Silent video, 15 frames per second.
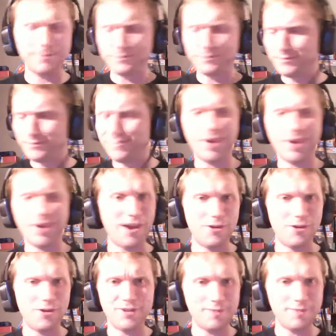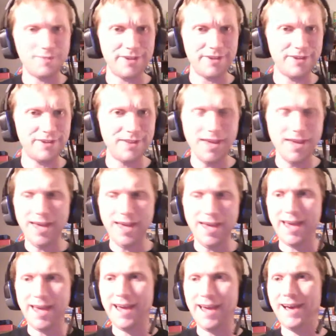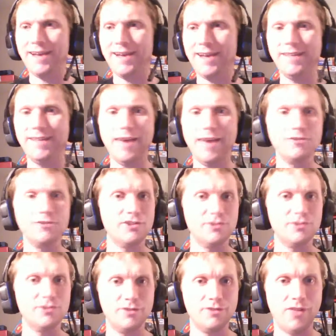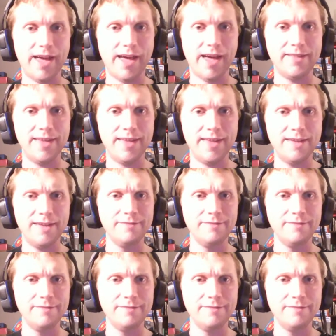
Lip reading: but I always miss it. And I was also glad that